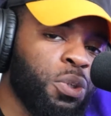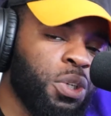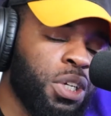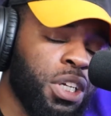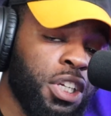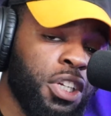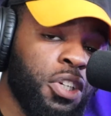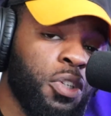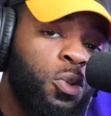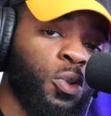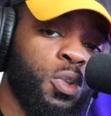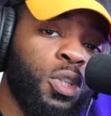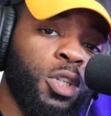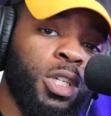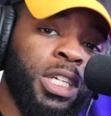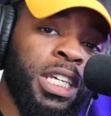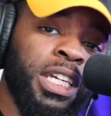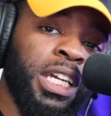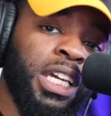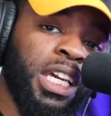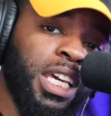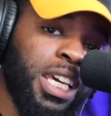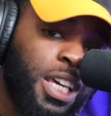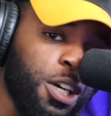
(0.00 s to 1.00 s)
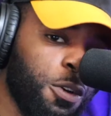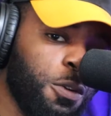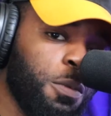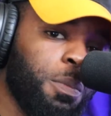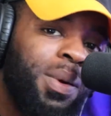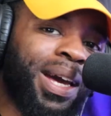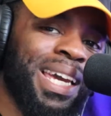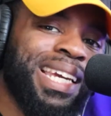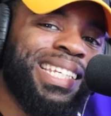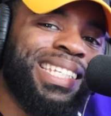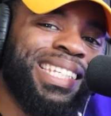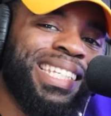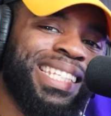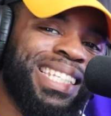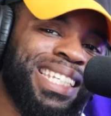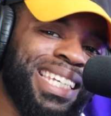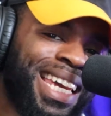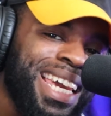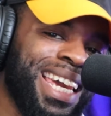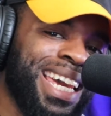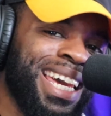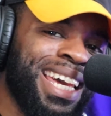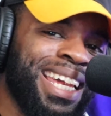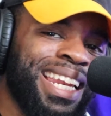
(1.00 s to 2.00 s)
can use in CUBASE
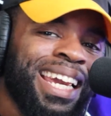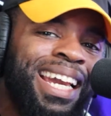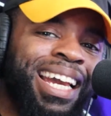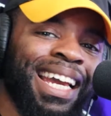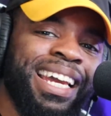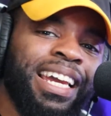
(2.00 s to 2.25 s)
10.